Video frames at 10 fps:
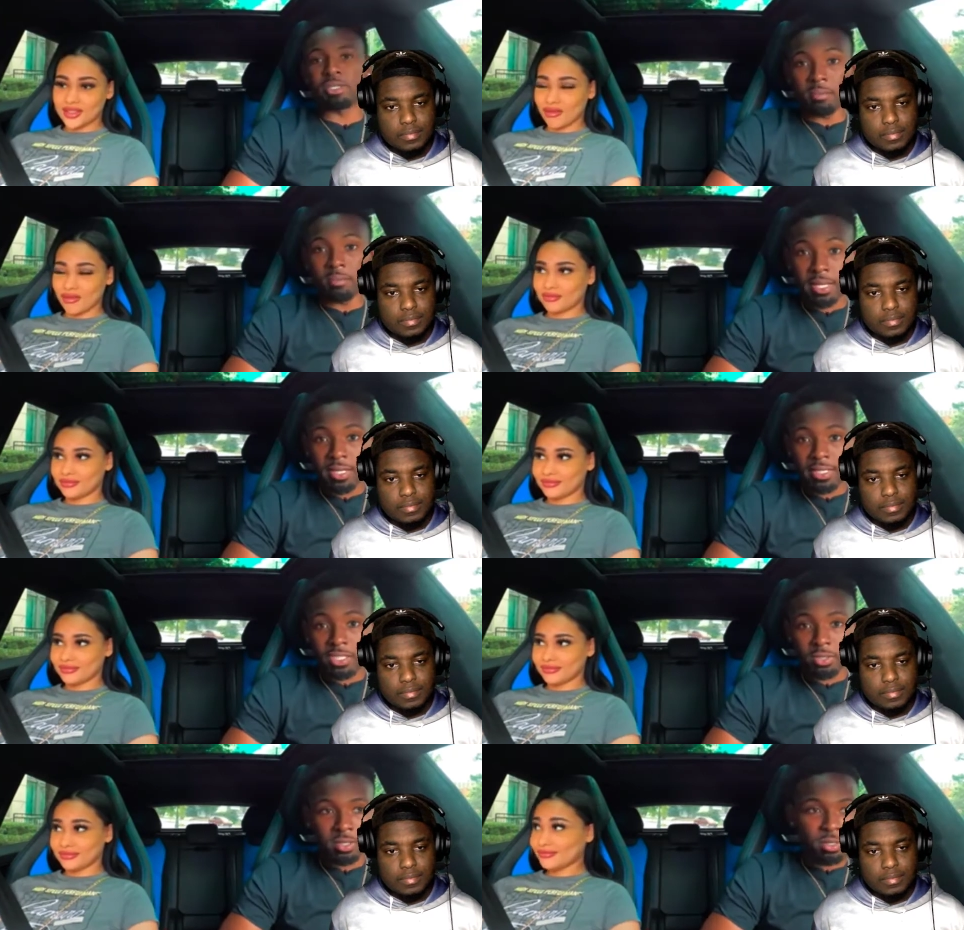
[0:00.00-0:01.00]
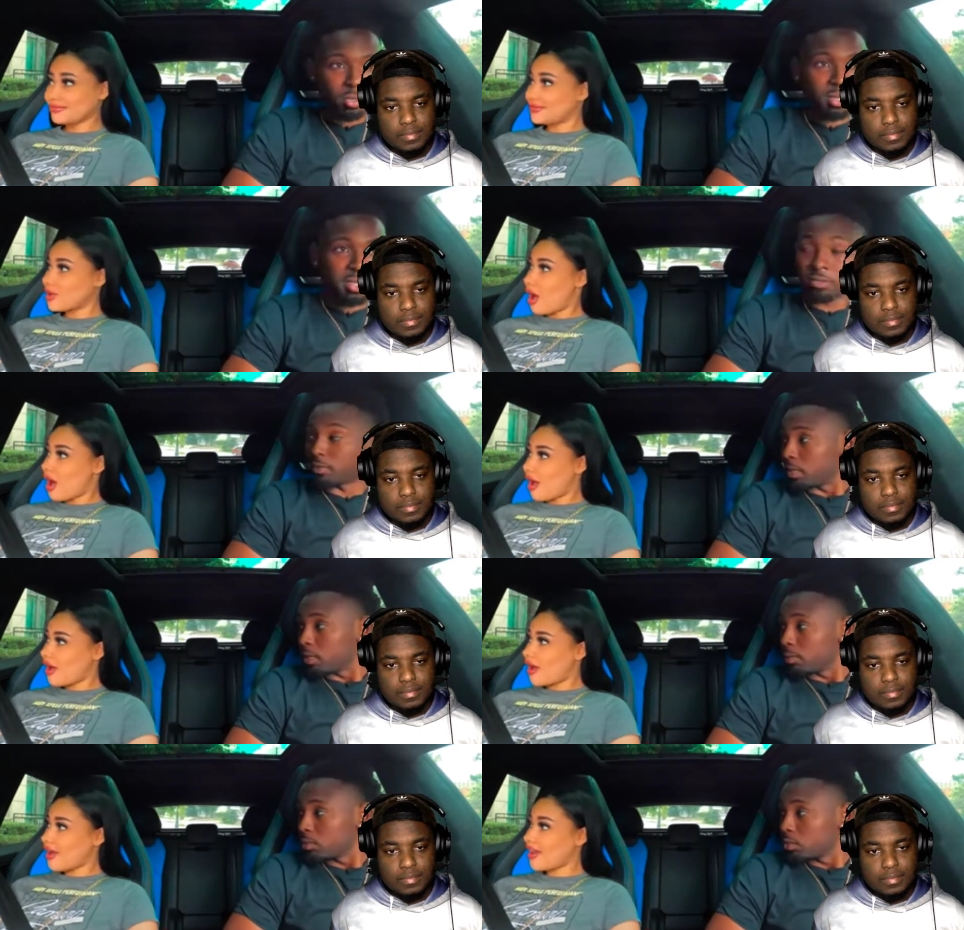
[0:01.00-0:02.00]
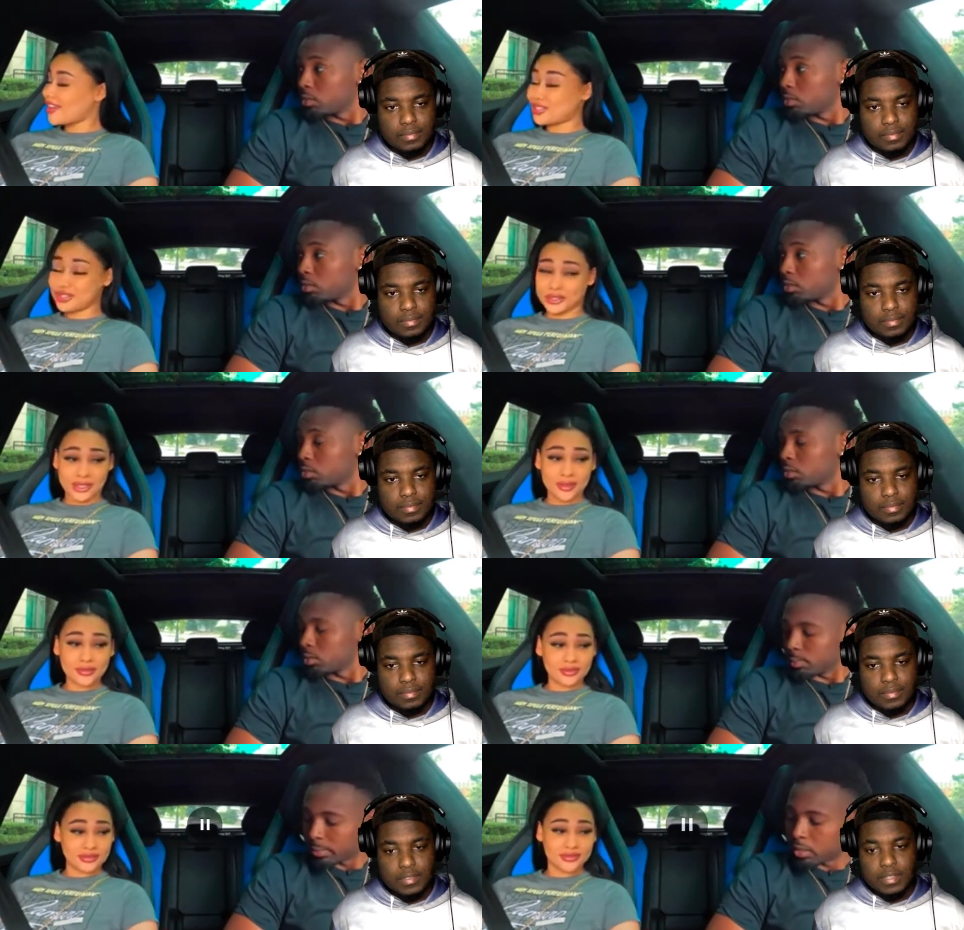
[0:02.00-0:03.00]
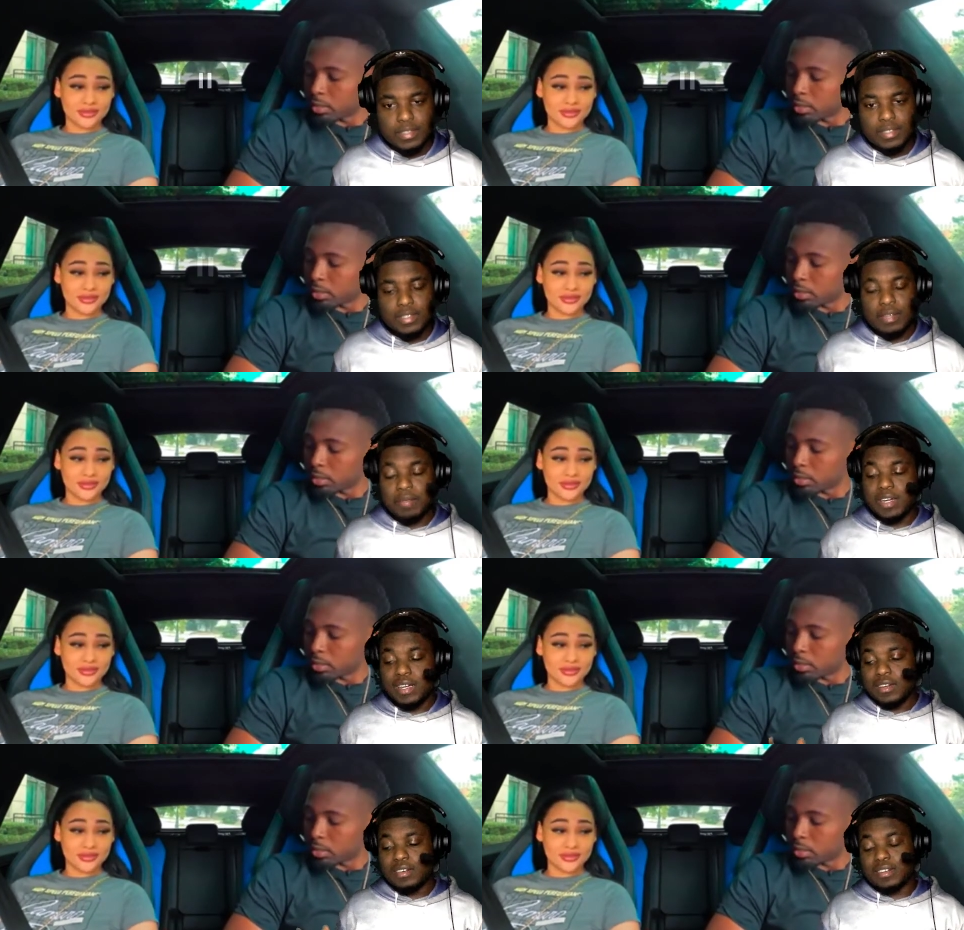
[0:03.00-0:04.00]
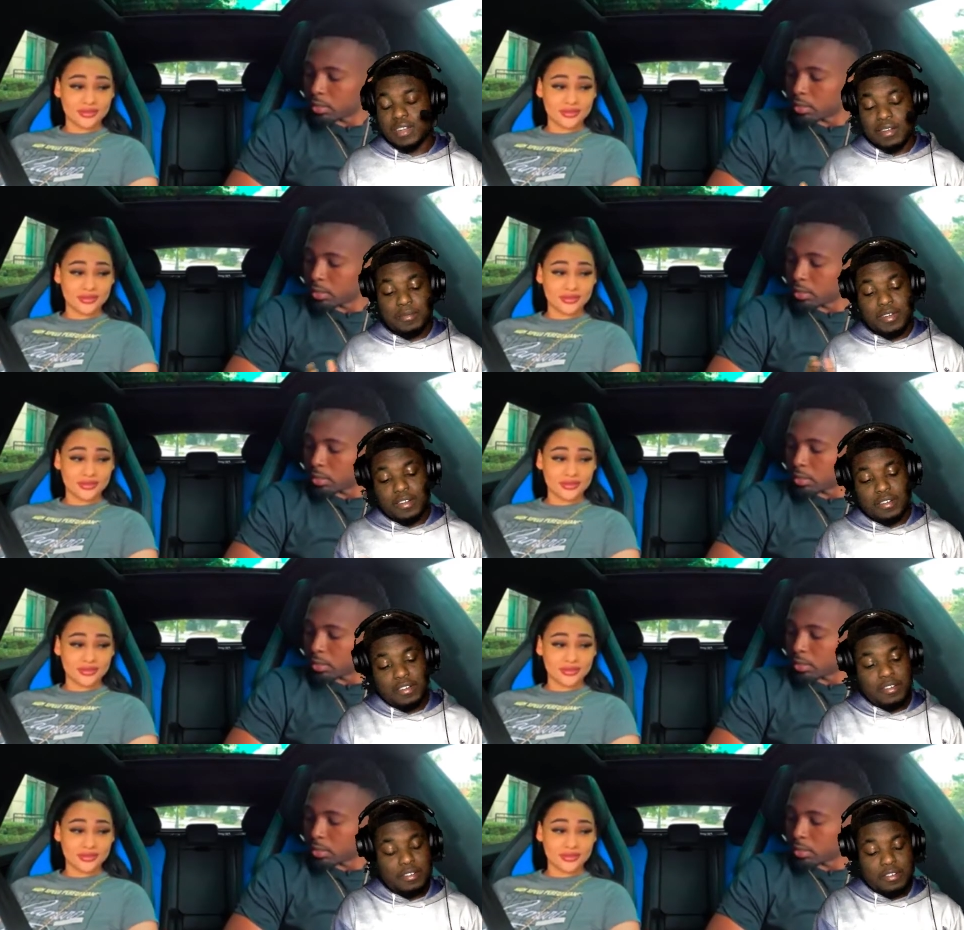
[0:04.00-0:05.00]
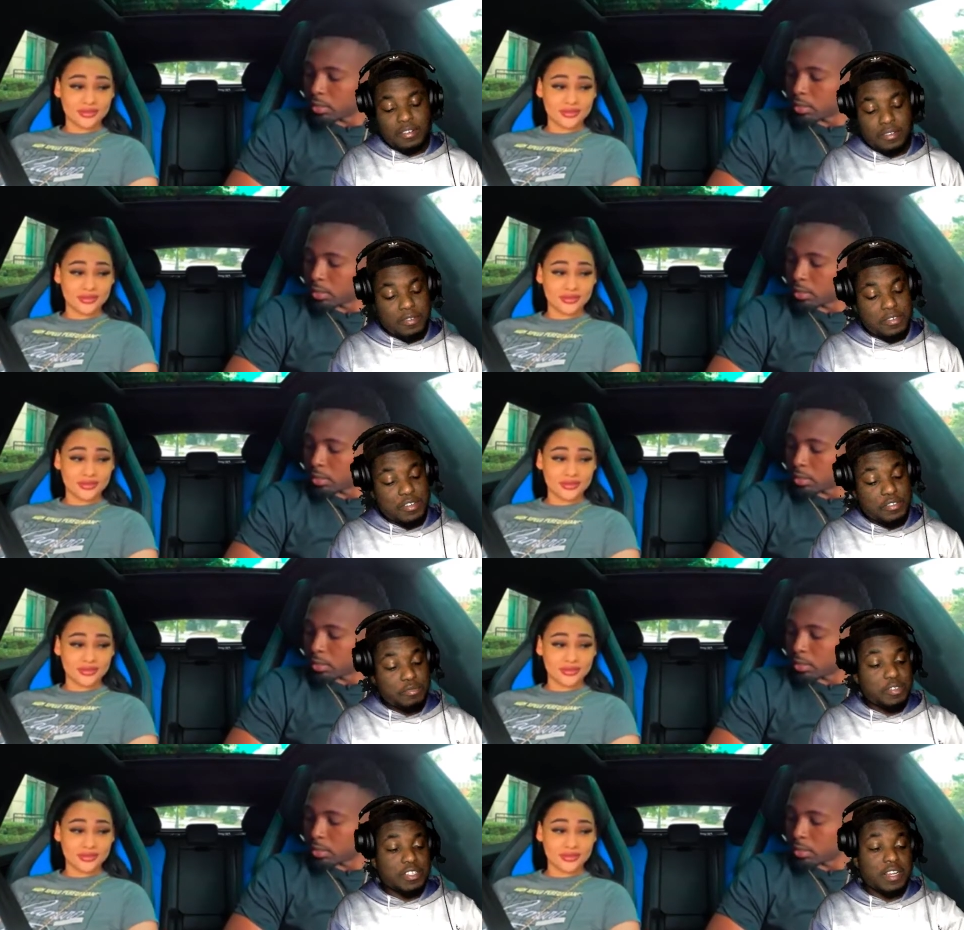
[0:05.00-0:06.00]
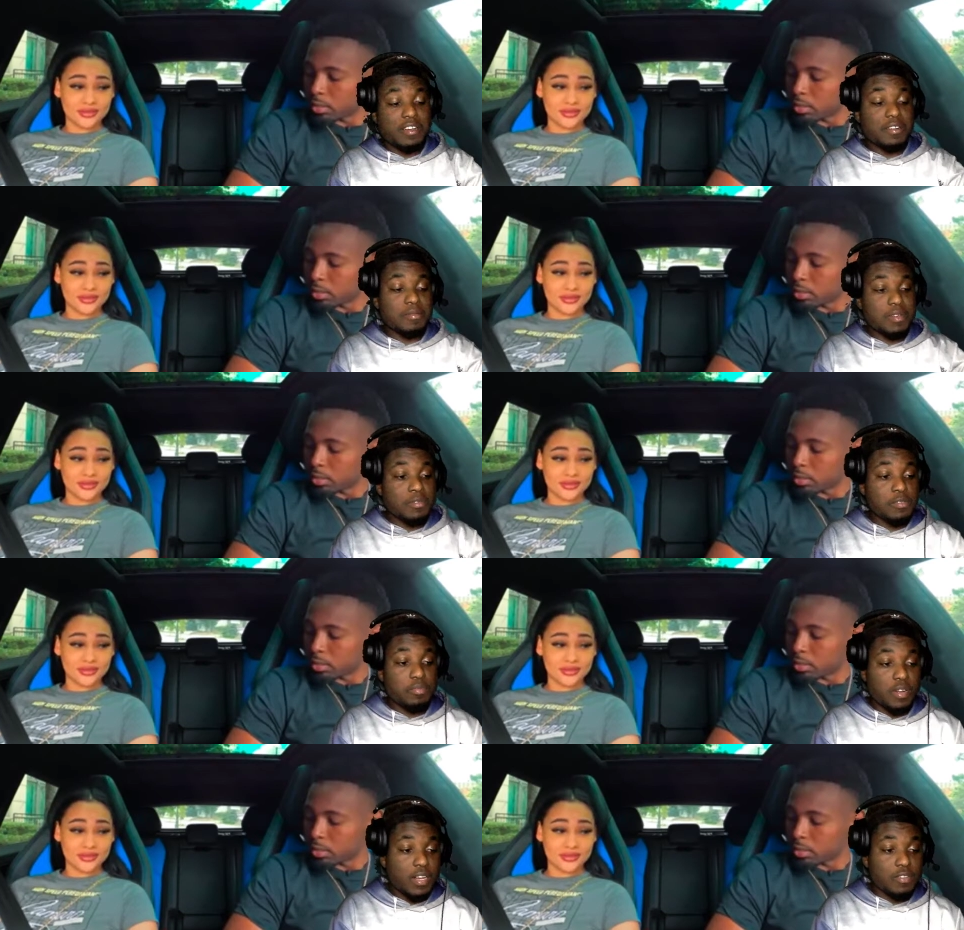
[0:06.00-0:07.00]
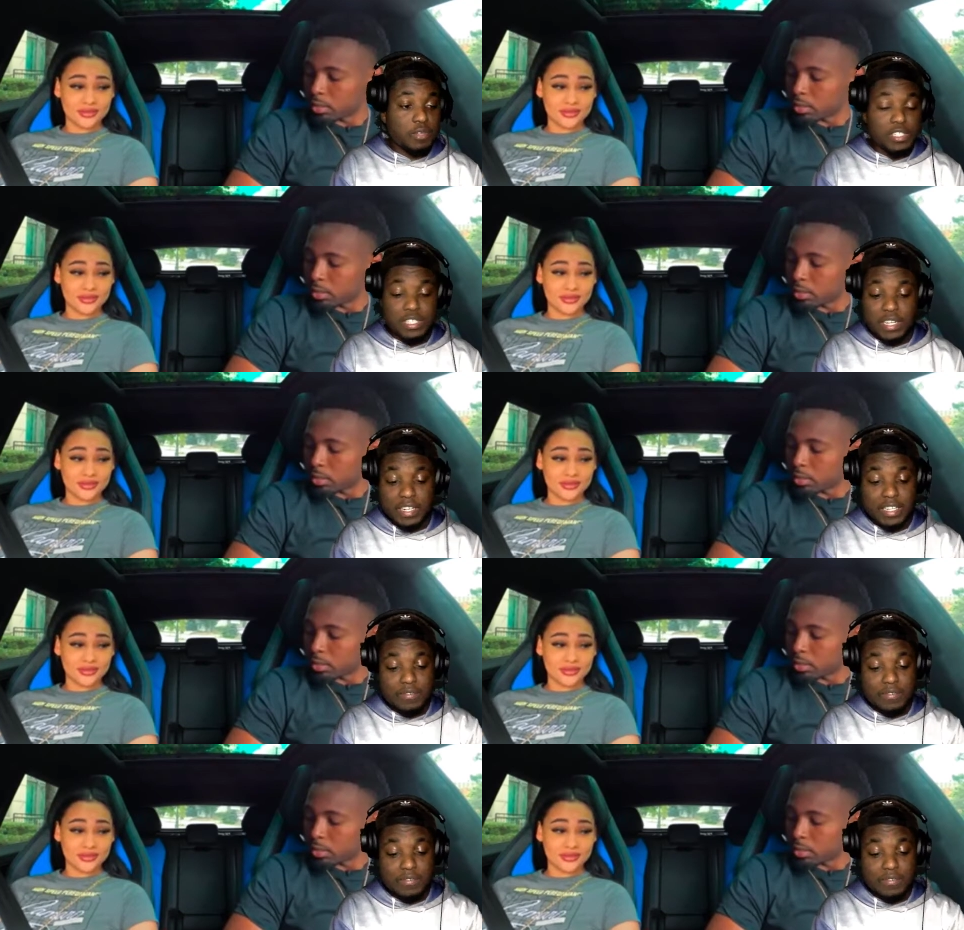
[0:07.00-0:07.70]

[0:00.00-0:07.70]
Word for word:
Speaker 1: me like extreme gold digger vibes.
Speaker 2: Extreme. Yeah. I mean, he done damn near called her a gold digger three times. I'm surprised why she ain't leave the